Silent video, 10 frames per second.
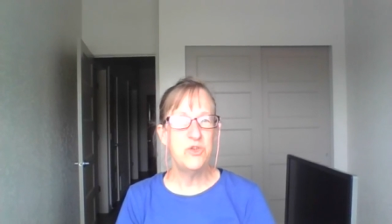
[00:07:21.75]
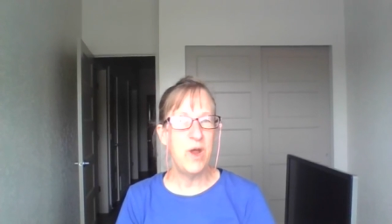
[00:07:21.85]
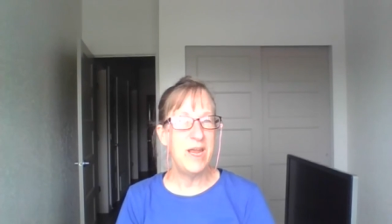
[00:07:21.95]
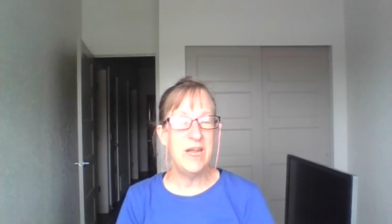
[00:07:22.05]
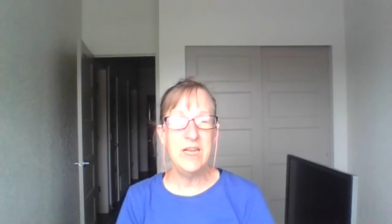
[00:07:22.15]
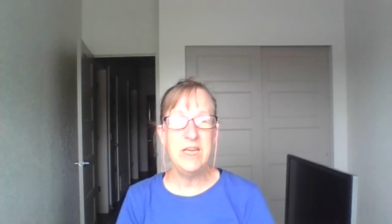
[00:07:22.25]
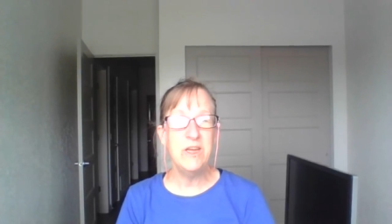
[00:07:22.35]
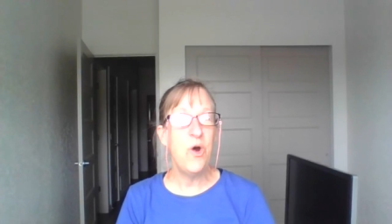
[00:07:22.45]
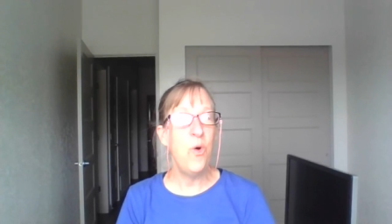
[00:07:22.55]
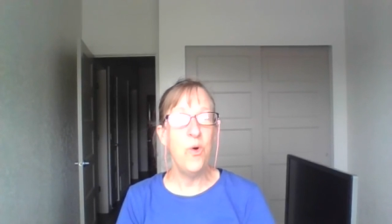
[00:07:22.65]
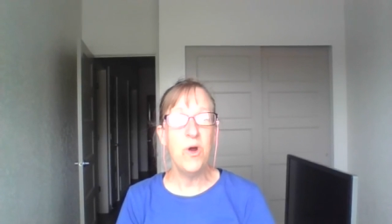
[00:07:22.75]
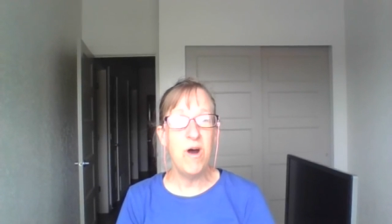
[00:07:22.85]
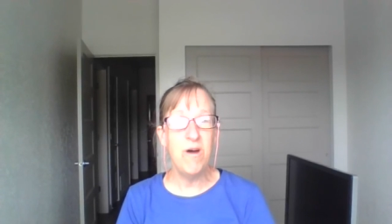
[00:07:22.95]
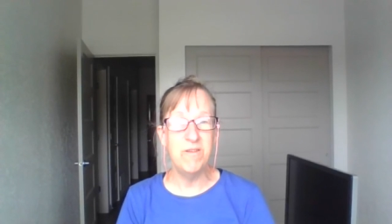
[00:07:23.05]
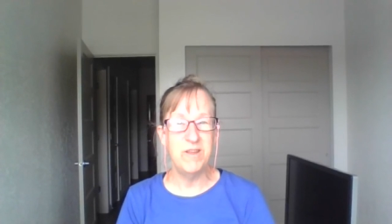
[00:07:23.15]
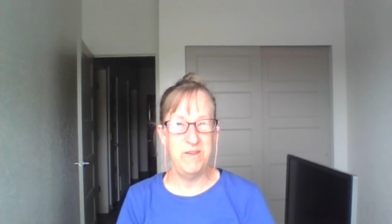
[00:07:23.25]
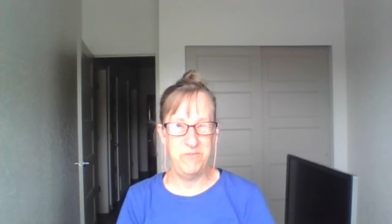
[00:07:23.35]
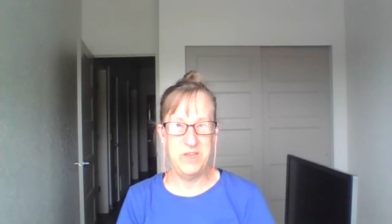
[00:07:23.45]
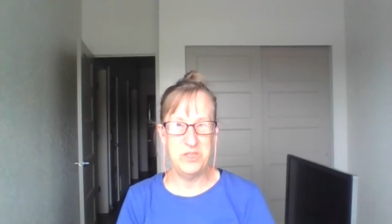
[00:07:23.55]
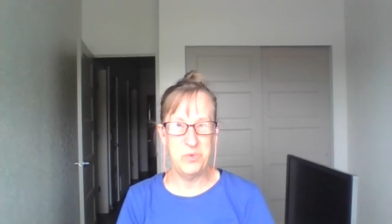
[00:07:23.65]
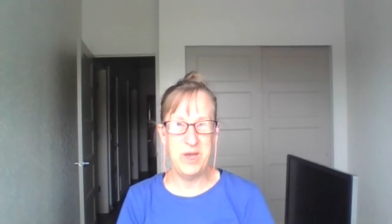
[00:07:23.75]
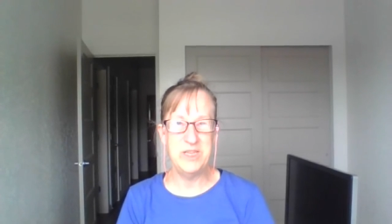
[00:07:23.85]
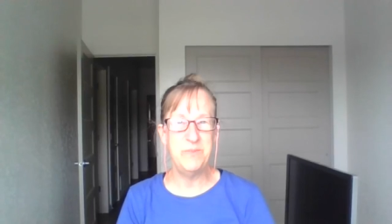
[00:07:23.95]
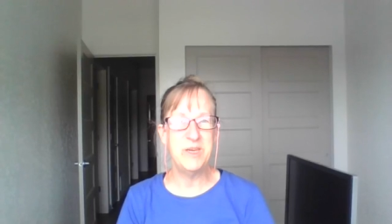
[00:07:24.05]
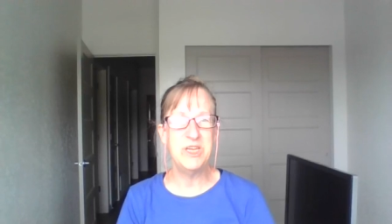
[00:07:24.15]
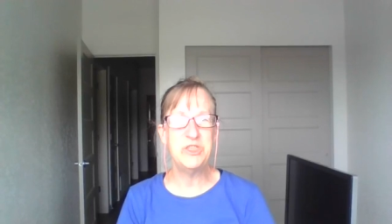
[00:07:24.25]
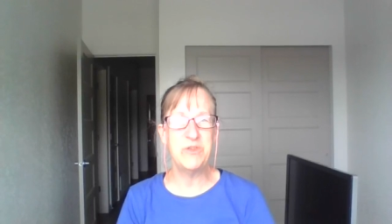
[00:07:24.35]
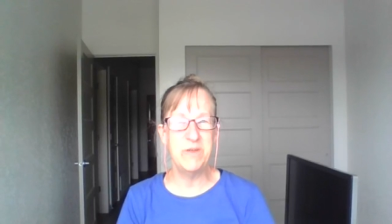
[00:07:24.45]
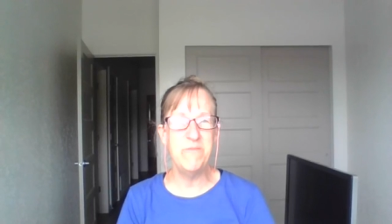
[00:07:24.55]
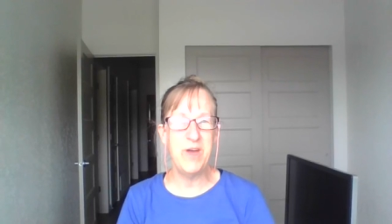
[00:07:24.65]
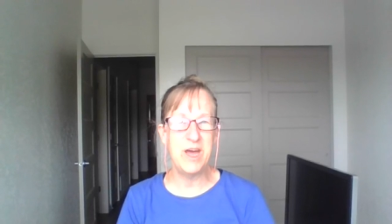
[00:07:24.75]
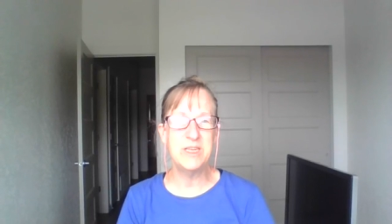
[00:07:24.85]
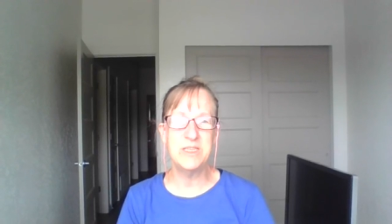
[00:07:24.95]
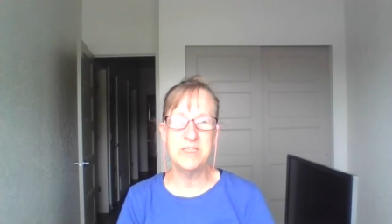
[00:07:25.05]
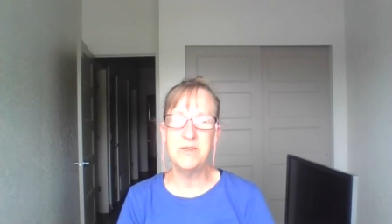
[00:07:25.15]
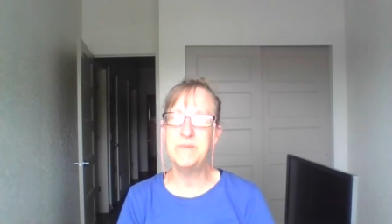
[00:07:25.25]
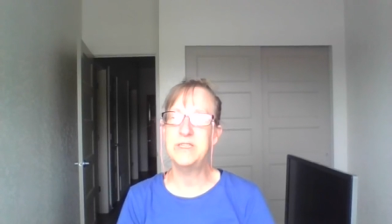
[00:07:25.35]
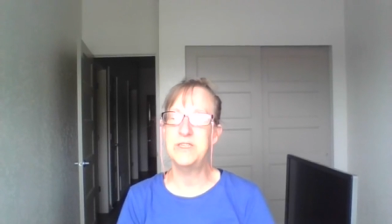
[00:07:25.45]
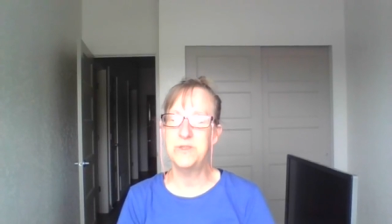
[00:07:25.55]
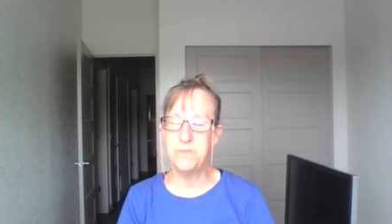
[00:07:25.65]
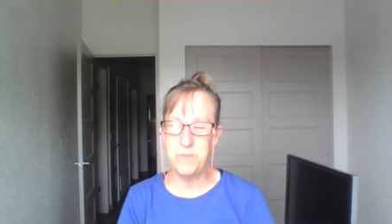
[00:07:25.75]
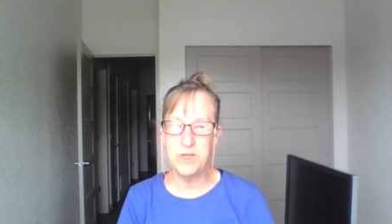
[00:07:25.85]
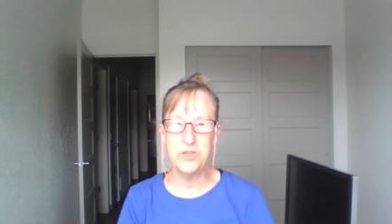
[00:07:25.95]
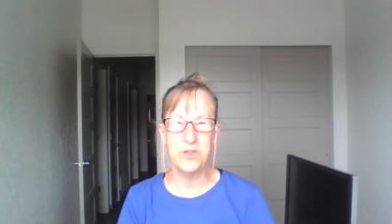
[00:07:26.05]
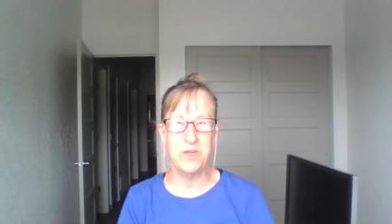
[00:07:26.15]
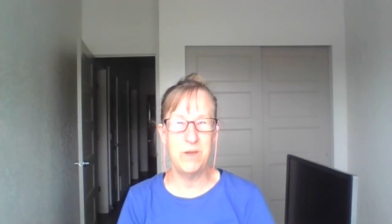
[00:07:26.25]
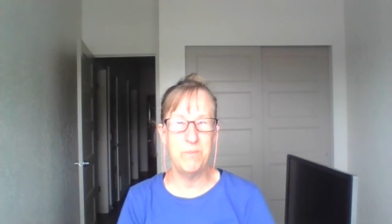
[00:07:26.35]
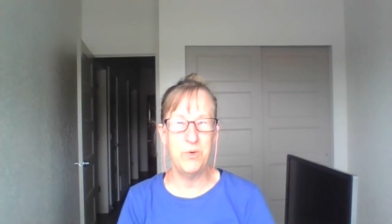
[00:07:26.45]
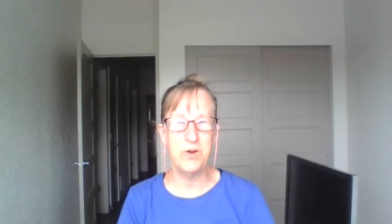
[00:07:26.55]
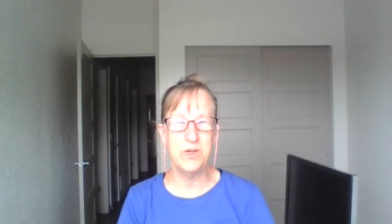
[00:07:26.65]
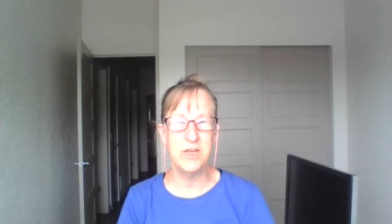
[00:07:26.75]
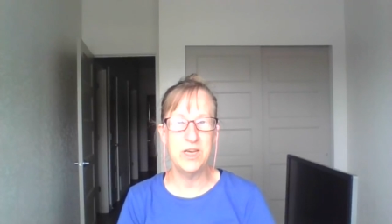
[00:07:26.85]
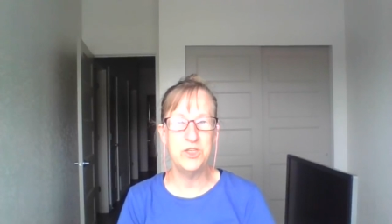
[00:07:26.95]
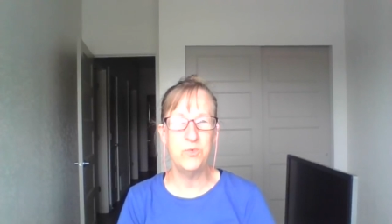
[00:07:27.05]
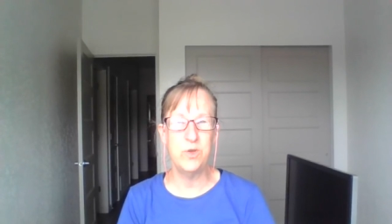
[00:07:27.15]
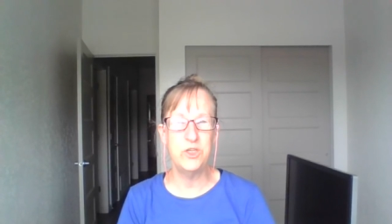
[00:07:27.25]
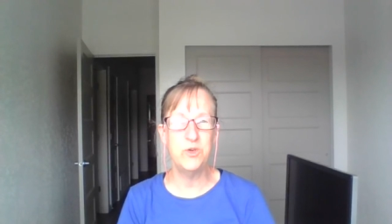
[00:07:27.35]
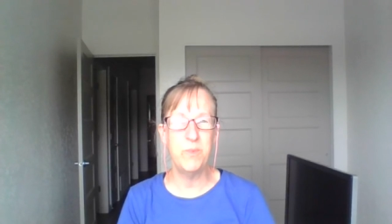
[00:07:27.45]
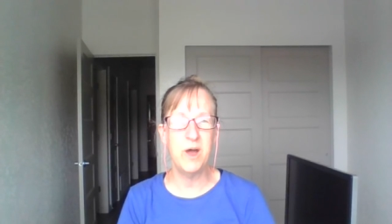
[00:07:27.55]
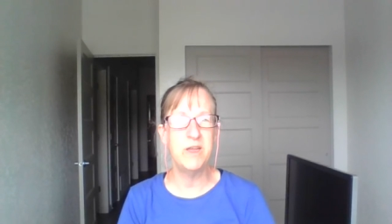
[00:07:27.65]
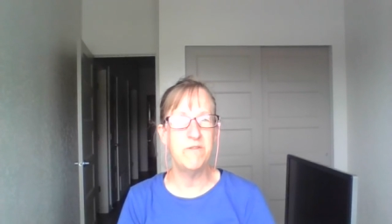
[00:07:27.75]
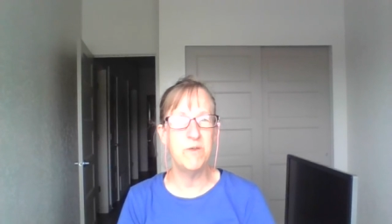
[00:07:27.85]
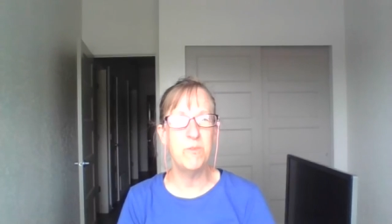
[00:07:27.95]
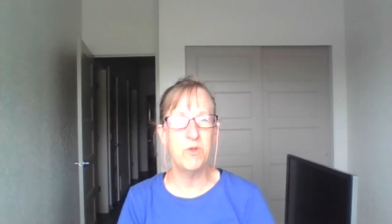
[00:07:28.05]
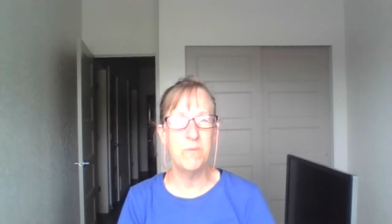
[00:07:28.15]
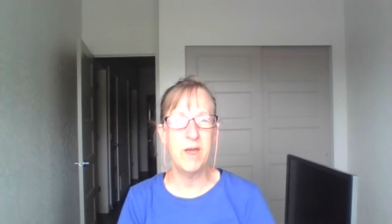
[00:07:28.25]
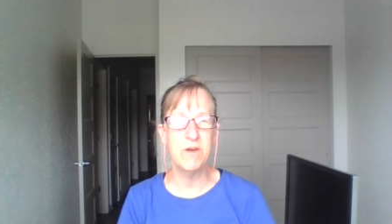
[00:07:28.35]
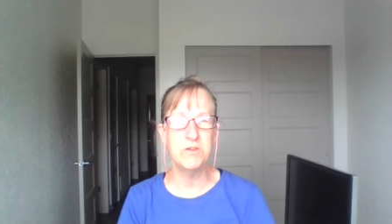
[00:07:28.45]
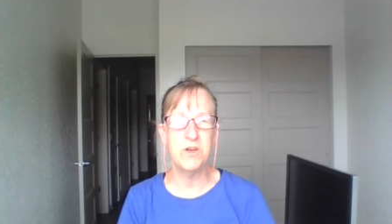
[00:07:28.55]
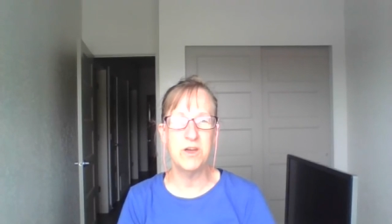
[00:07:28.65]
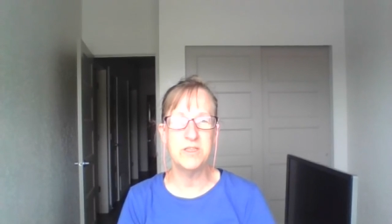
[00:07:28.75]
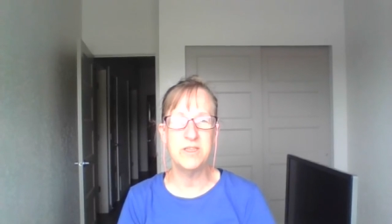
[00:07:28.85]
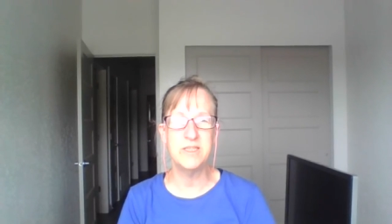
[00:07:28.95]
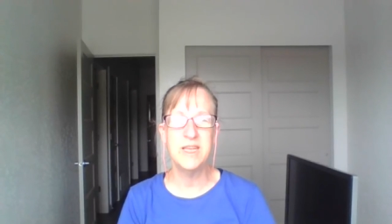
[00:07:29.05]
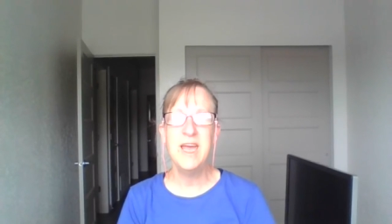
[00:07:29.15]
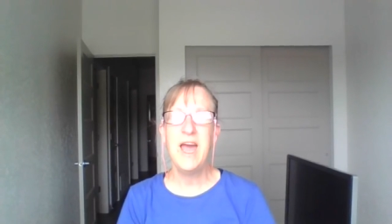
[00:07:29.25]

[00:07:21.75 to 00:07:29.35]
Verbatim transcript: Try any or all of these ways because your lymphatic system is especially important as you rid your body of the mold mycotoxins.